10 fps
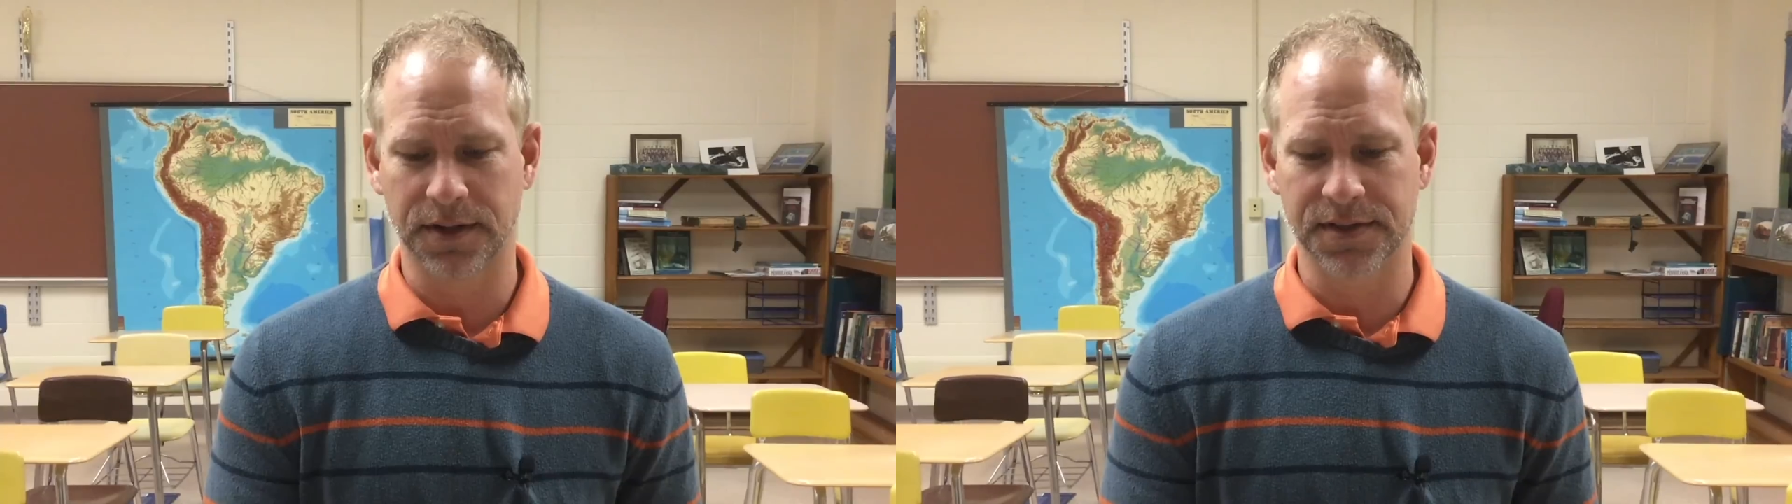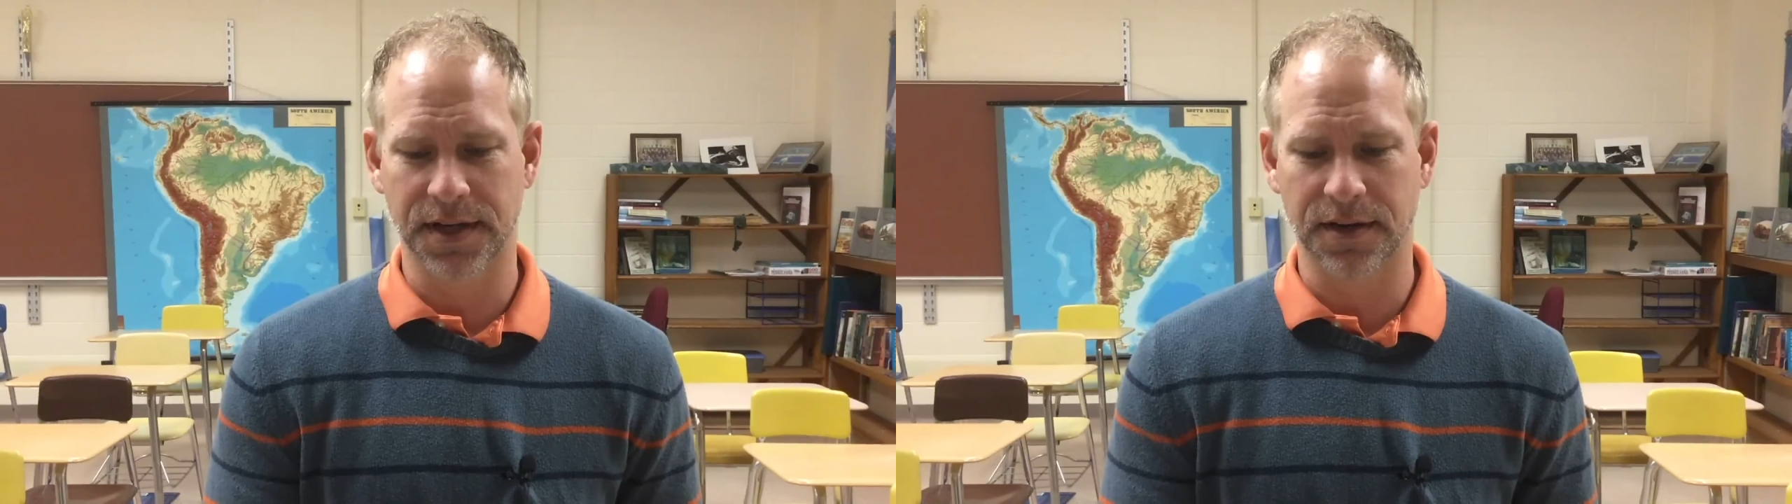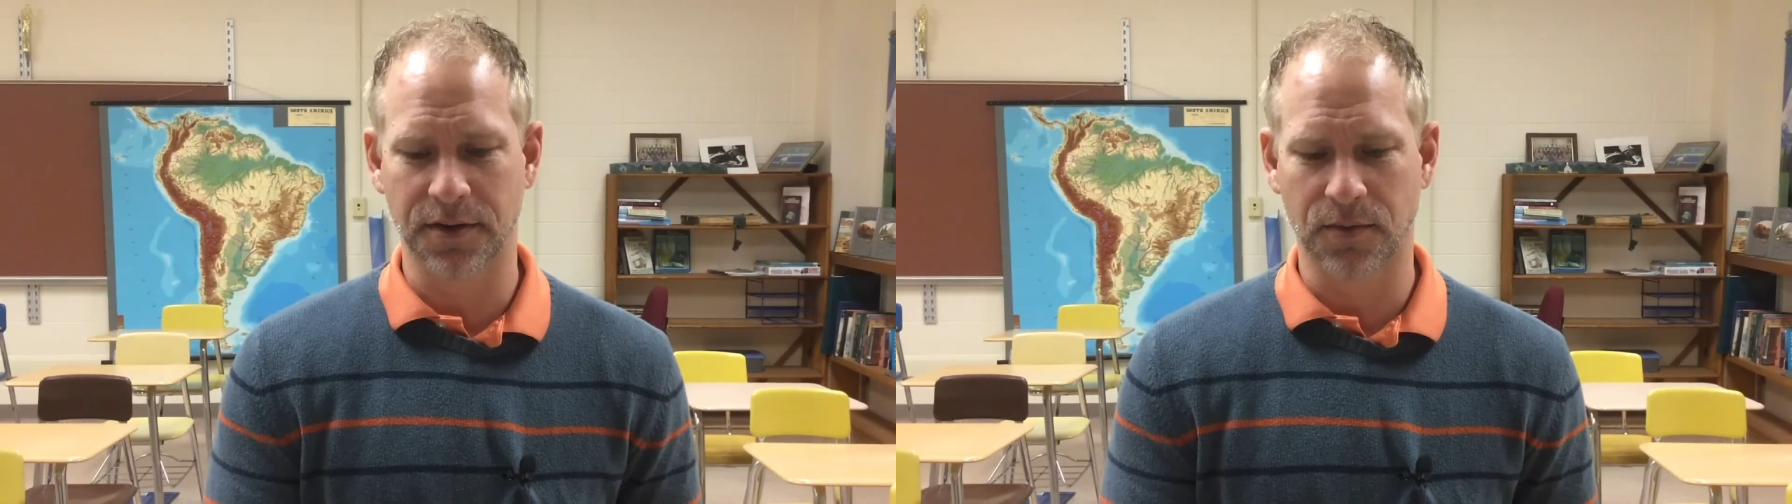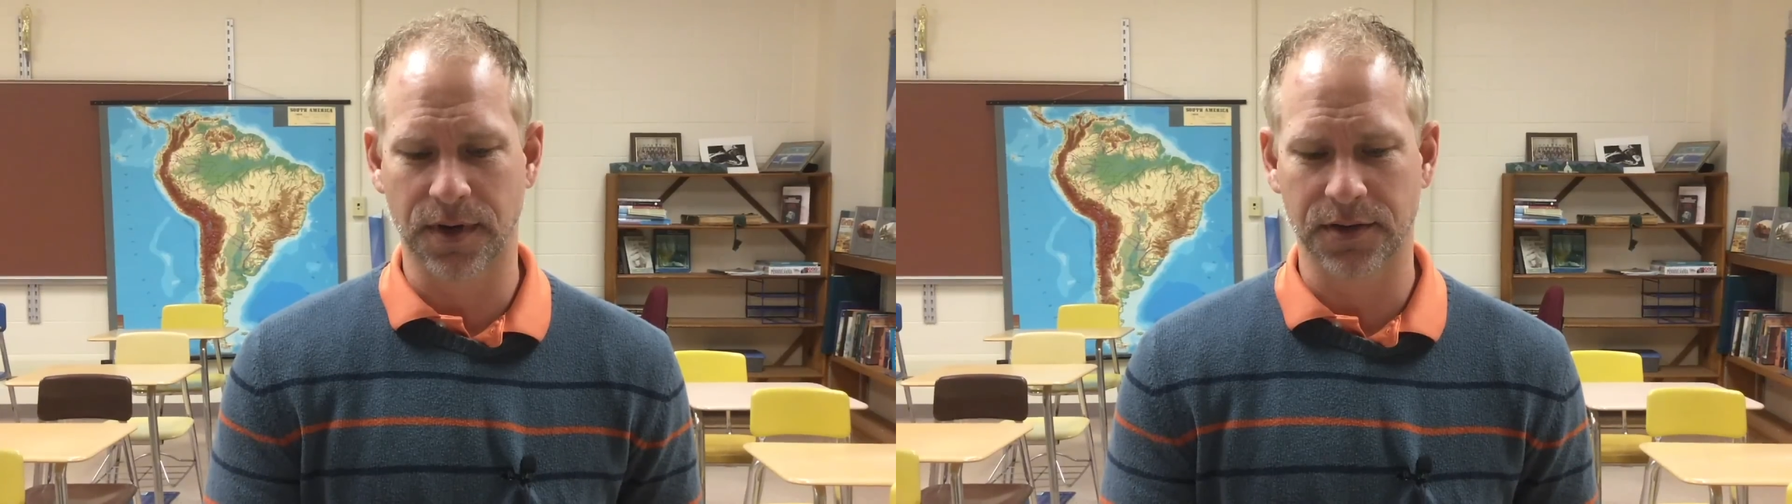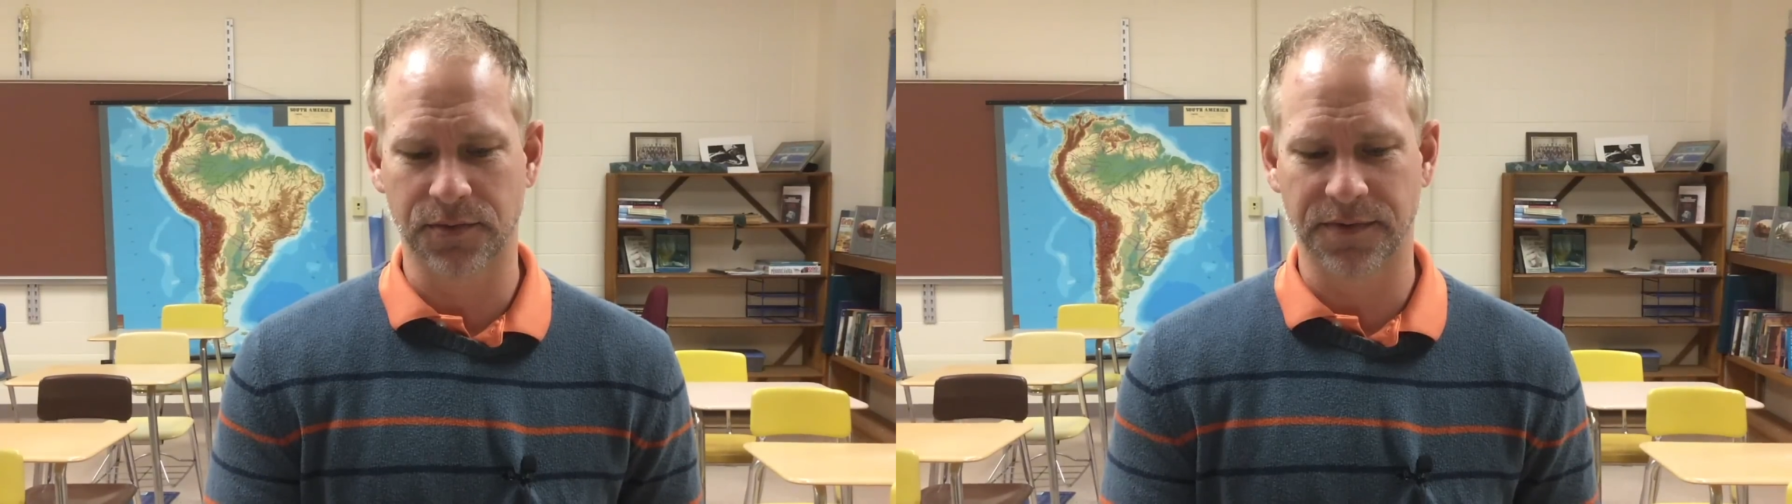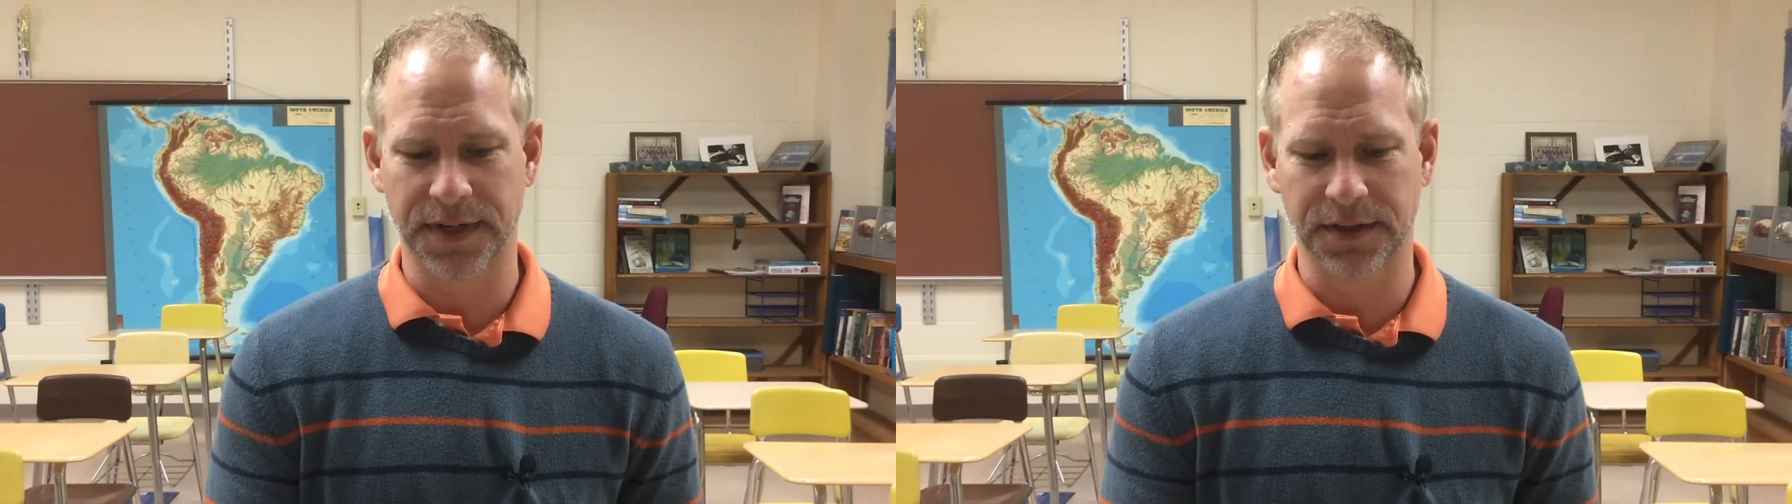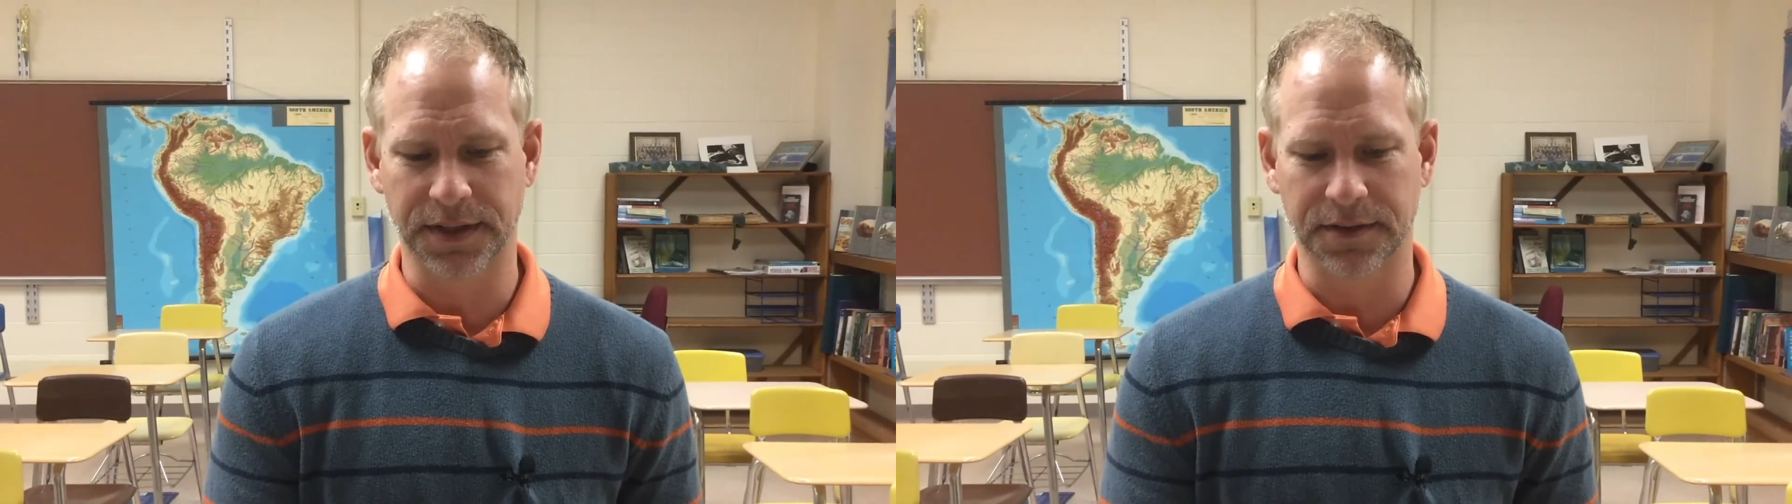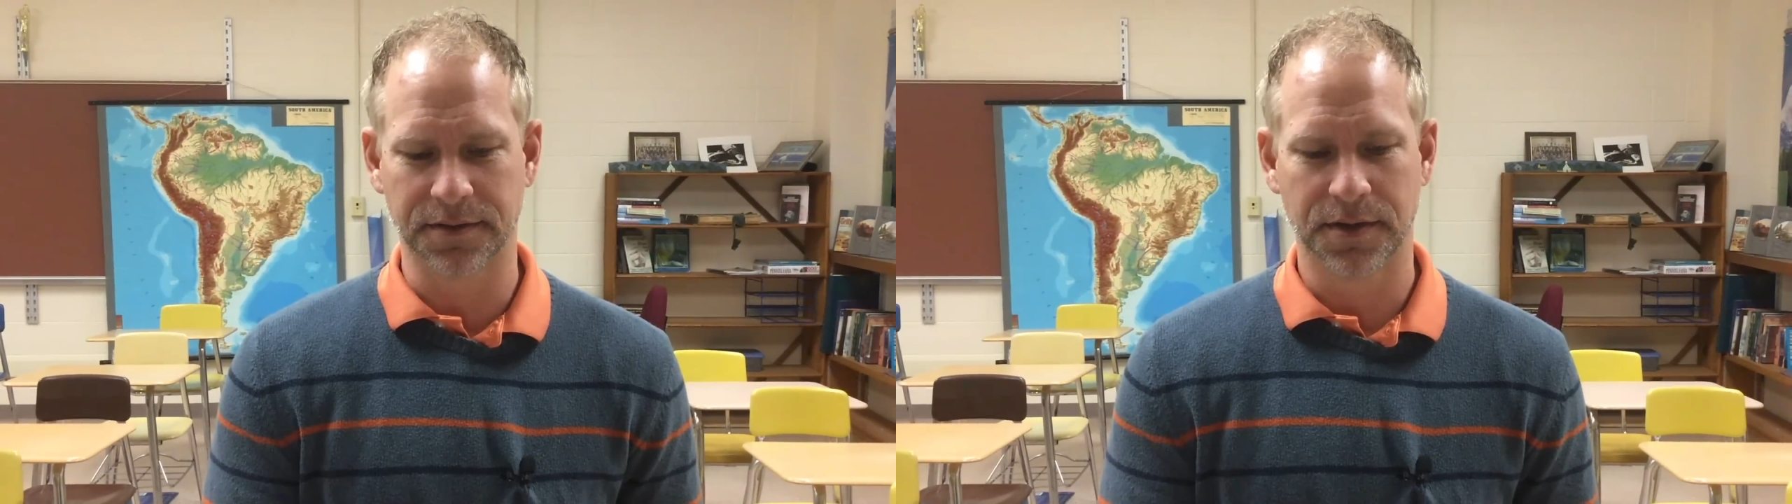is not otherwise
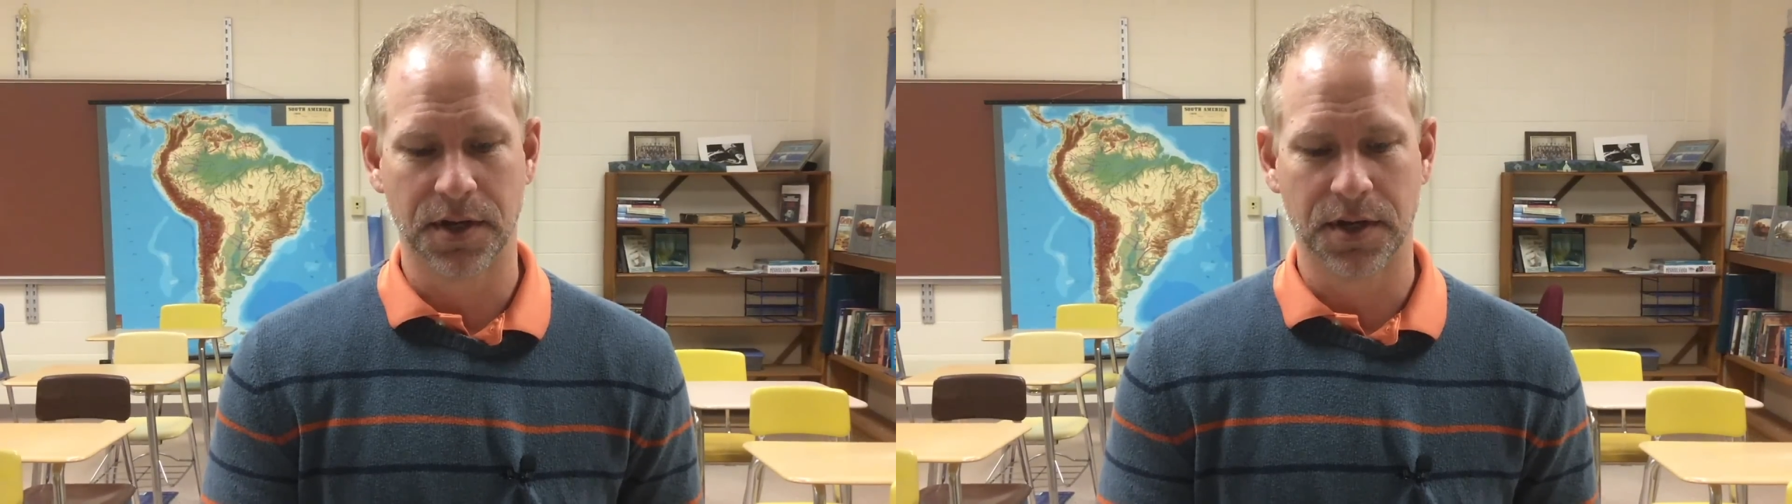revealing.